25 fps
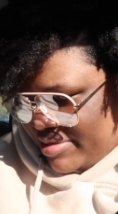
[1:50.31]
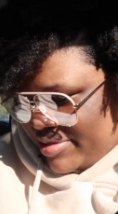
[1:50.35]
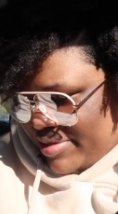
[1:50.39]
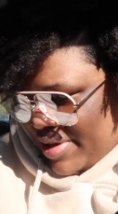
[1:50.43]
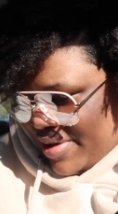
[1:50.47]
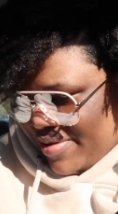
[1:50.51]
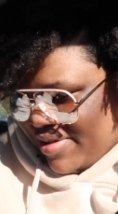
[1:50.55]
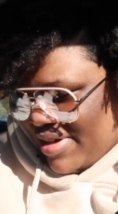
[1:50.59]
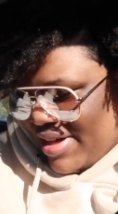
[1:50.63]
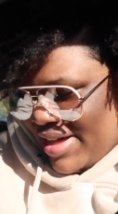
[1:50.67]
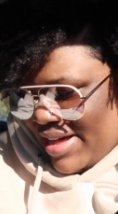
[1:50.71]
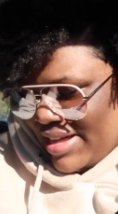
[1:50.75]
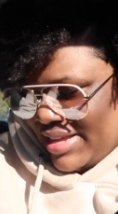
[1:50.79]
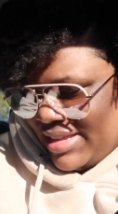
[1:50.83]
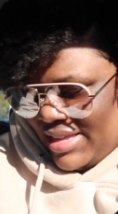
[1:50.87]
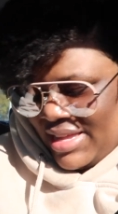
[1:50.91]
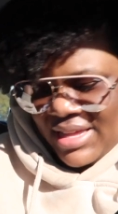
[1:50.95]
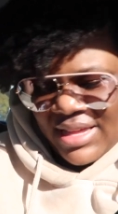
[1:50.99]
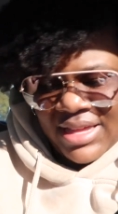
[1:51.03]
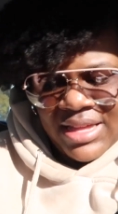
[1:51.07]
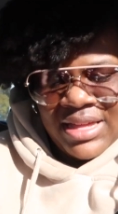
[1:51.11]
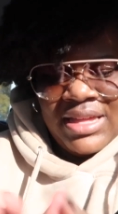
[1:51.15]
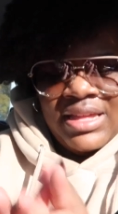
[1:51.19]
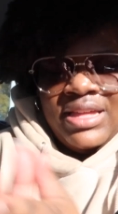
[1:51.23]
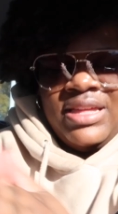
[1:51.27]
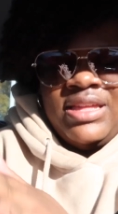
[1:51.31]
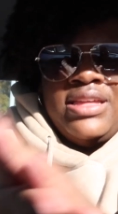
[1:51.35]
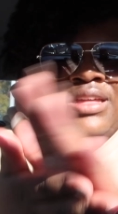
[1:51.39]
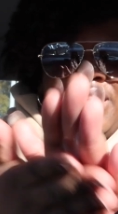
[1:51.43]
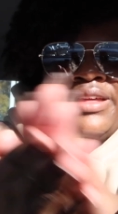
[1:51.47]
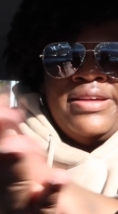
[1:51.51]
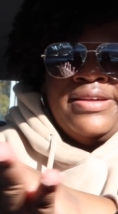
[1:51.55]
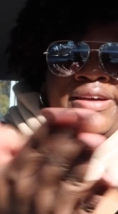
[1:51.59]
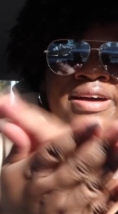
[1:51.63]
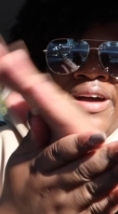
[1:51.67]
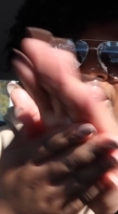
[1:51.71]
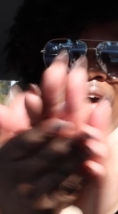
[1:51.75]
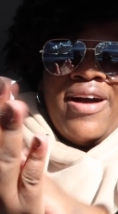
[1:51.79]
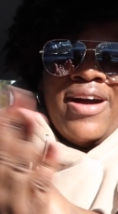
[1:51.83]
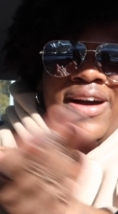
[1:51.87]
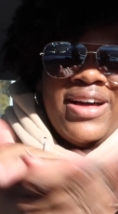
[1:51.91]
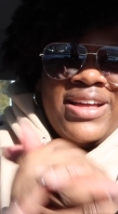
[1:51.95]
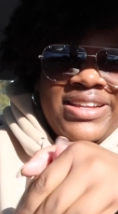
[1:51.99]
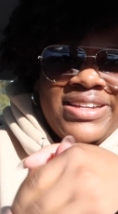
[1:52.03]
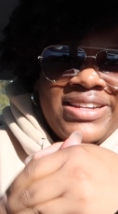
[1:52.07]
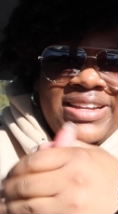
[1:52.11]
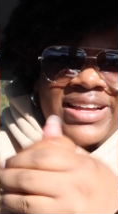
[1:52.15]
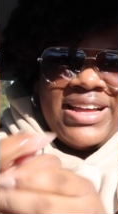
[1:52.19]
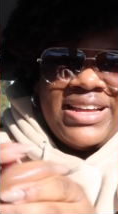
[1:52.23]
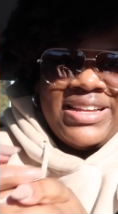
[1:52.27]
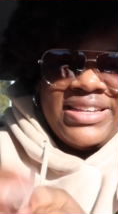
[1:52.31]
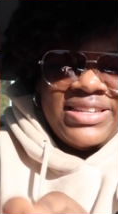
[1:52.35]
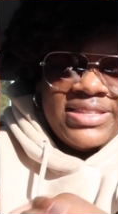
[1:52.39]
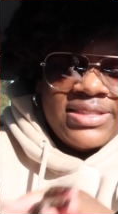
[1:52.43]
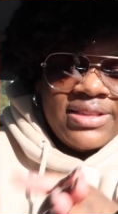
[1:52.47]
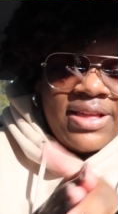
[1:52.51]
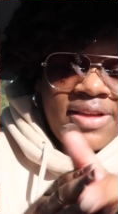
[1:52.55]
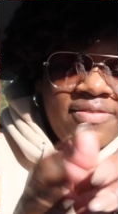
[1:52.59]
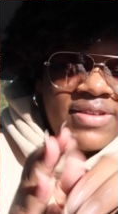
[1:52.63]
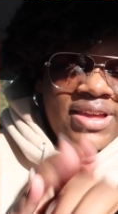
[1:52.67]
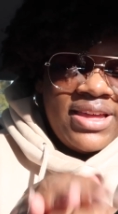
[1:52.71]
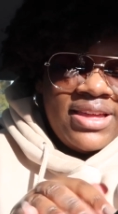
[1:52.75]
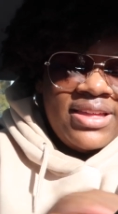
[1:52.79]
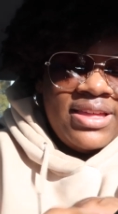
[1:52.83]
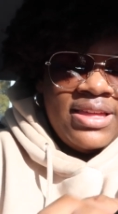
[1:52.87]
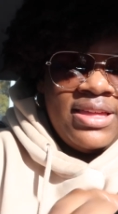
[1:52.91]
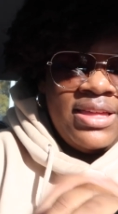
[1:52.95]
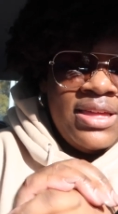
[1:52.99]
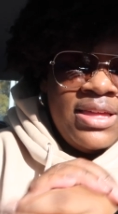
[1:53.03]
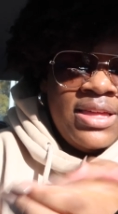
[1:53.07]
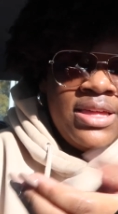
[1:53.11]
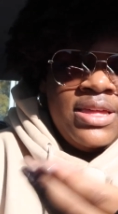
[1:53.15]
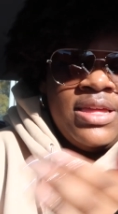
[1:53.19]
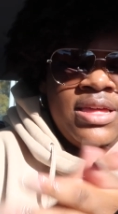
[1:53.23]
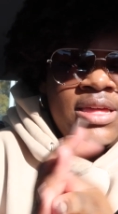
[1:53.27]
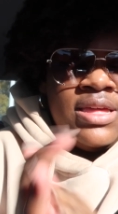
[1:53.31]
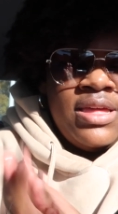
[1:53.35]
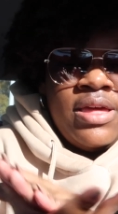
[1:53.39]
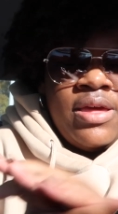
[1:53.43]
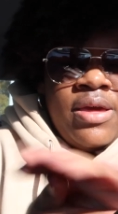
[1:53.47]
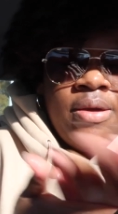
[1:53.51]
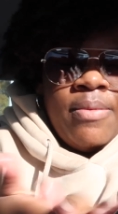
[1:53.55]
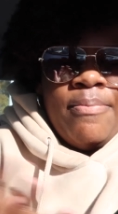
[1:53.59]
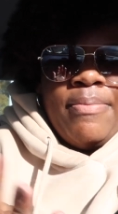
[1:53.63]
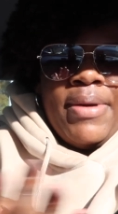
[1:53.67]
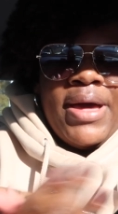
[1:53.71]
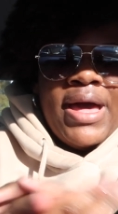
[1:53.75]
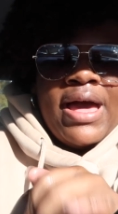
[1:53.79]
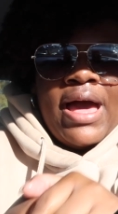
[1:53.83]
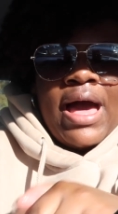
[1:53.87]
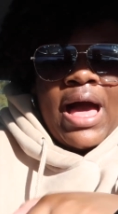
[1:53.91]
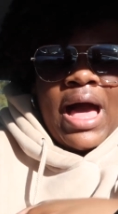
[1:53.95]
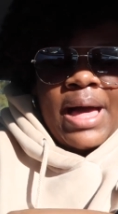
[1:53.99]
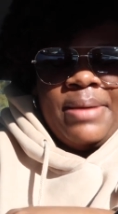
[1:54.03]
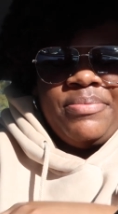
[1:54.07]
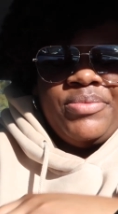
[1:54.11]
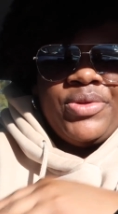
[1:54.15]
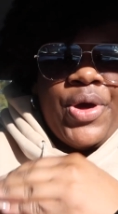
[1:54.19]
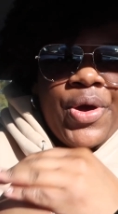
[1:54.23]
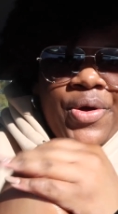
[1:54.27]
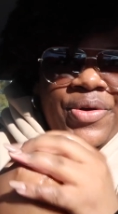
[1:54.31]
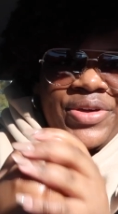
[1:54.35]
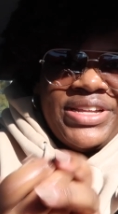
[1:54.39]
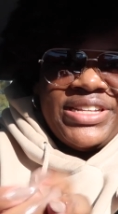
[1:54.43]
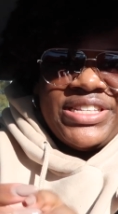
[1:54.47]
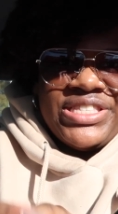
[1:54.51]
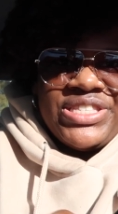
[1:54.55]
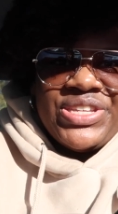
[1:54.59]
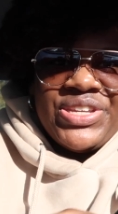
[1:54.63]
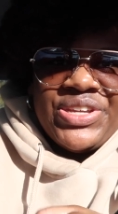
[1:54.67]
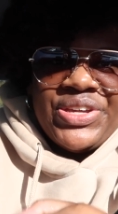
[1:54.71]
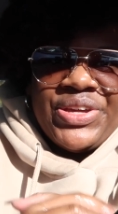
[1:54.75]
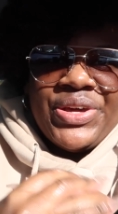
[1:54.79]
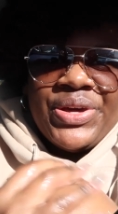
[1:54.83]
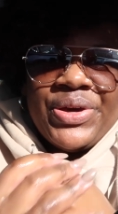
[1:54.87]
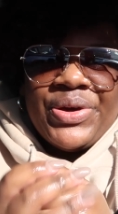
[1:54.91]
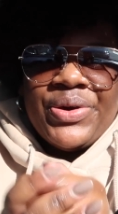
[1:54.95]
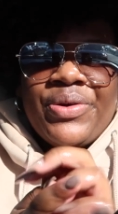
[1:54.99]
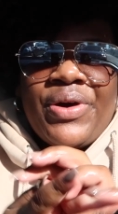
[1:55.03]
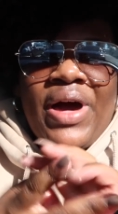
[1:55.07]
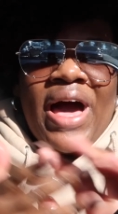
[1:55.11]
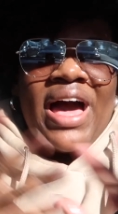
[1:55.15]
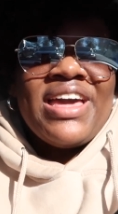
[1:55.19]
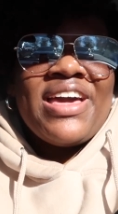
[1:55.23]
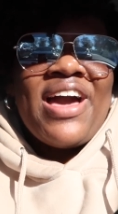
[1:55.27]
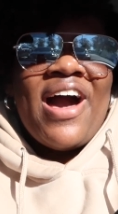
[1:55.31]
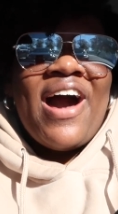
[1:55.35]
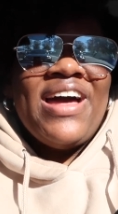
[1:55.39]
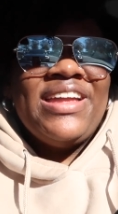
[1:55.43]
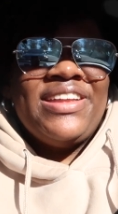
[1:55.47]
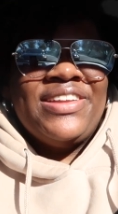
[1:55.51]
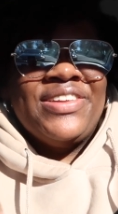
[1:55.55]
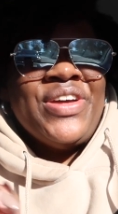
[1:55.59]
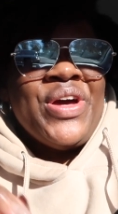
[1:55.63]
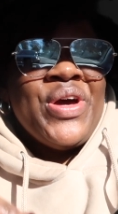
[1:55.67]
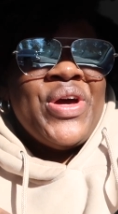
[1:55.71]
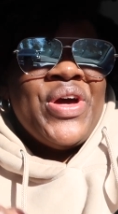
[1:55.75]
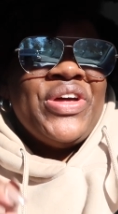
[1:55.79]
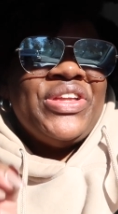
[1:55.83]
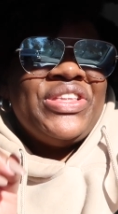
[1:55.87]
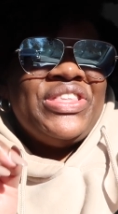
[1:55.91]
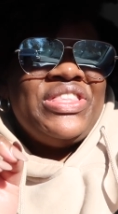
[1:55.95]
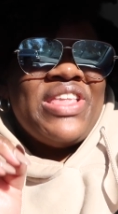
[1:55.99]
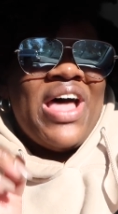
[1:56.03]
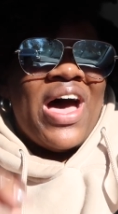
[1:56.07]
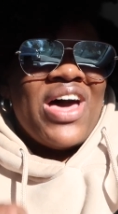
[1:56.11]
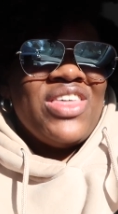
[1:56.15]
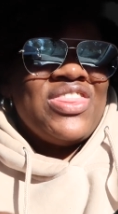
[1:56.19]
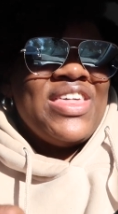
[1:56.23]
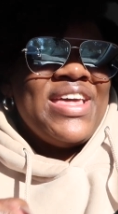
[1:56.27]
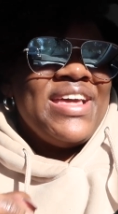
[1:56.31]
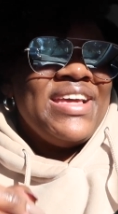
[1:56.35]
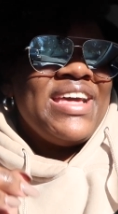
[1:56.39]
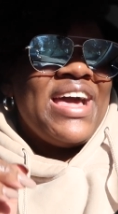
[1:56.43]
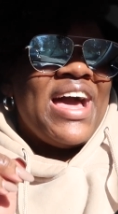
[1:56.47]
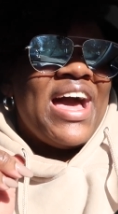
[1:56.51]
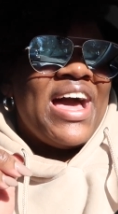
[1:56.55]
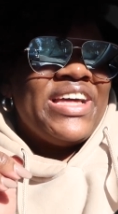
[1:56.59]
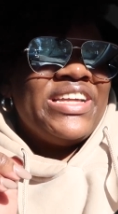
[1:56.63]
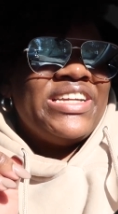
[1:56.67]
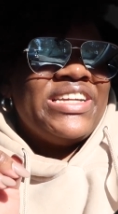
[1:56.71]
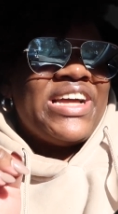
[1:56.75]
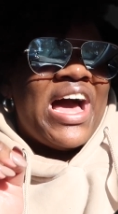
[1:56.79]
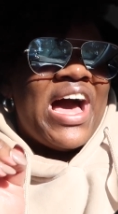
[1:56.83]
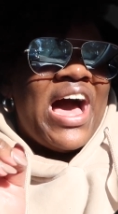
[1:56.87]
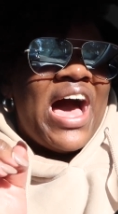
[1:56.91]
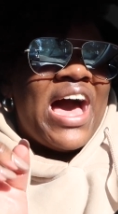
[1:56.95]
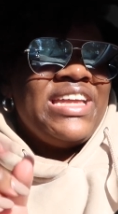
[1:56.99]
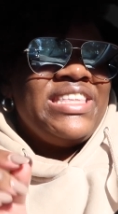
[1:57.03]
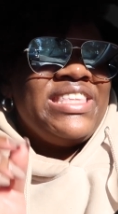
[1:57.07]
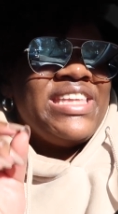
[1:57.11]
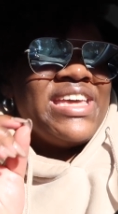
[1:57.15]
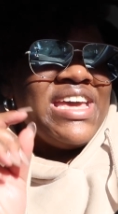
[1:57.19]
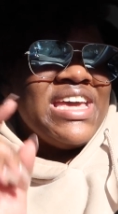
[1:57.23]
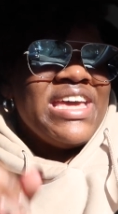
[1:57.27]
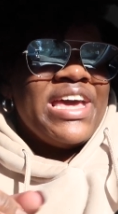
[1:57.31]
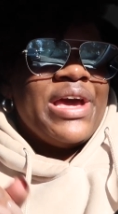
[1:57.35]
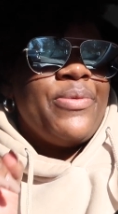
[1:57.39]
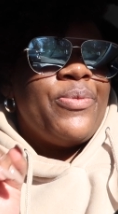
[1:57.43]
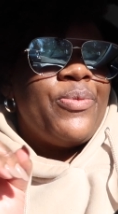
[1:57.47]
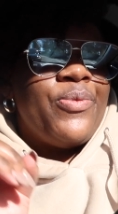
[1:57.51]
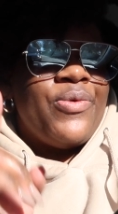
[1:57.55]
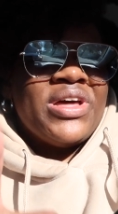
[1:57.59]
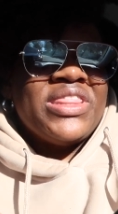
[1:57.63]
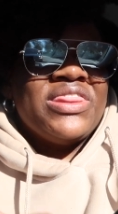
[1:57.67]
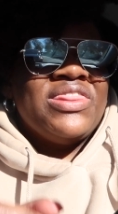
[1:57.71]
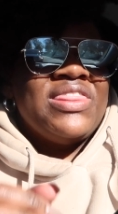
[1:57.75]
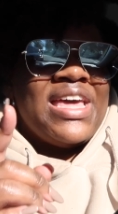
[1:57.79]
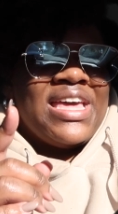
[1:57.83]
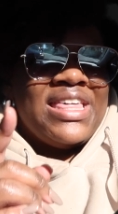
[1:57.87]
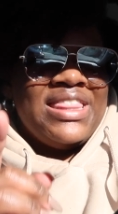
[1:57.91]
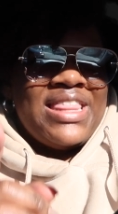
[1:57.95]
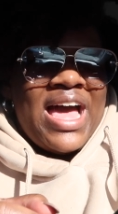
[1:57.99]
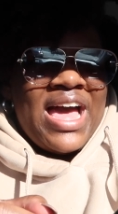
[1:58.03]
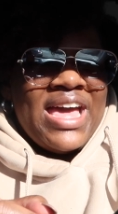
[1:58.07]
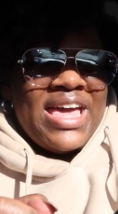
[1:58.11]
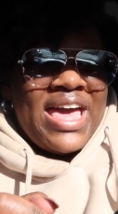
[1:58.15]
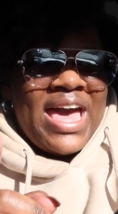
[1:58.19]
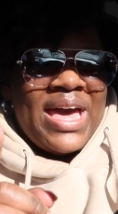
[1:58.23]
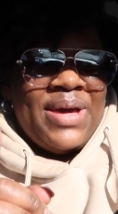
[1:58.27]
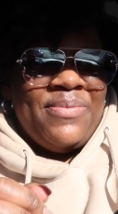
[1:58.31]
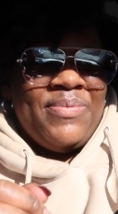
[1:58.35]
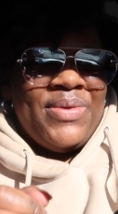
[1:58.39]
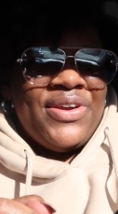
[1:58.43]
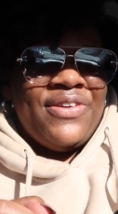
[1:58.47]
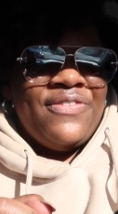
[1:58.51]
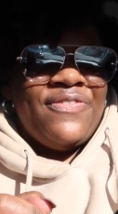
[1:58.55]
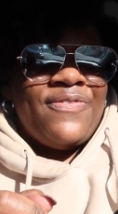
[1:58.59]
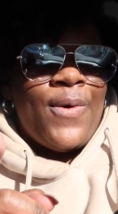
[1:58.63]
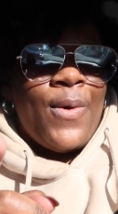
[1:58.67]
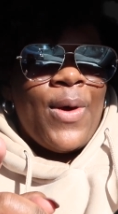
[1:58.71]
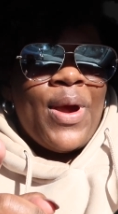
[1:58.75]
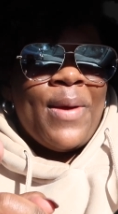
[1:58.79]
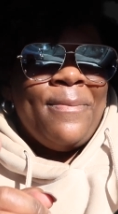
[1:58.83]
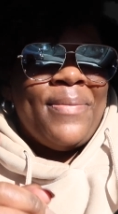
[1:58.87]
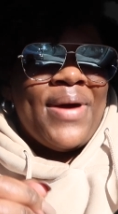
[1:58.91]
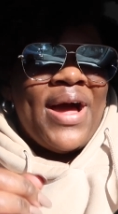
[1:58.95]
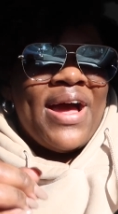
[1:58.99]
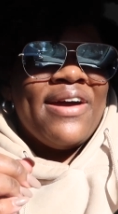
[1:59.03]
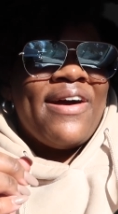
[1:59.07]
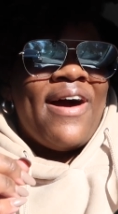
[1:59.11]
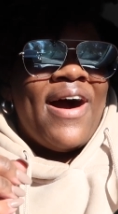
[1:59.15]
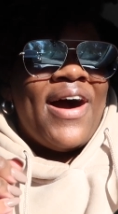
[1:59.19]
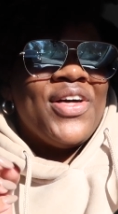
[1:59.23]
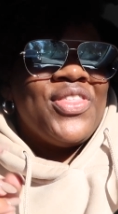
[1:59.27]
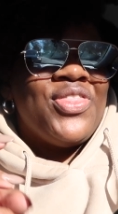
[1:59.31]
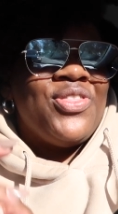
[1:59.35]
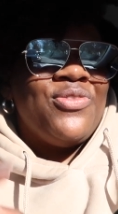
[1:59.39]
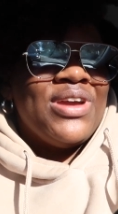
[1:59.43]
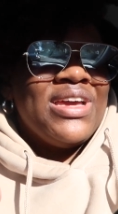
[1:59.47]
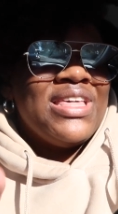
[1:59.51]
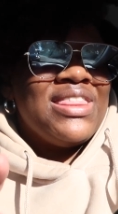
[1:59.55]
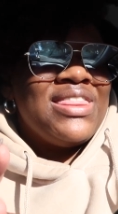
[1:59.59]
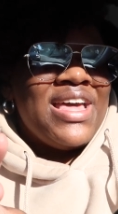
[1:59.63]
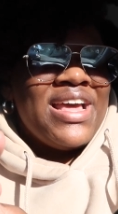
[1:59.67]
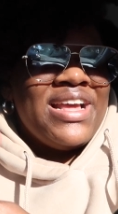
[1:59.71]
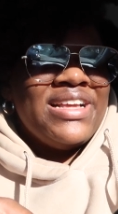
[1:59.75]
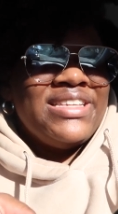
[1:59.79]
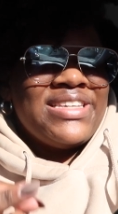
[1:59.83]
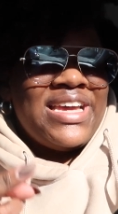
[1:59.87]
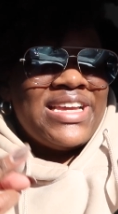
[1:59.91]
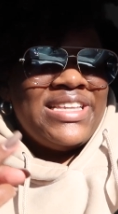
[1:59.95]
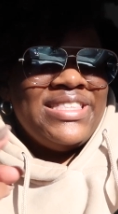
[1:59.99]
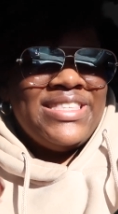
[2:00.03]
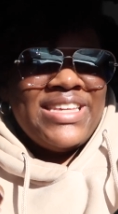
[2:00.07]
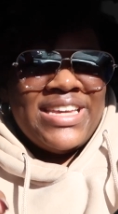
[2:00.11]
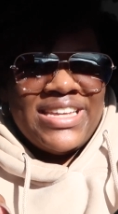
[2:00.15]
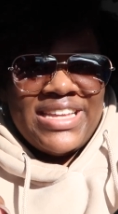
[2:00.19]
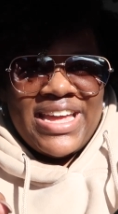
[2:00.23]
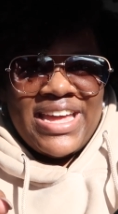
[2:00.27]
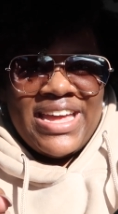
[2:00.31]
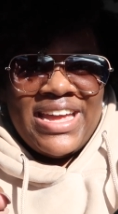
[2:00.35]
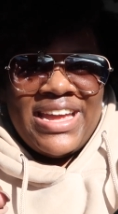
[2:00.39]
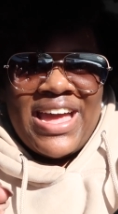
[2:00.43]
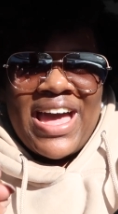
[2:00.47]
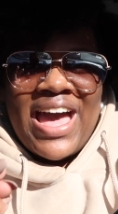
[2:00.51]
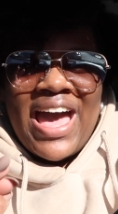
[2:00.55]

so good oh, I just love it but I'm going to I got nothing I didn't get one thing that I came here for, but I got three things I didn't.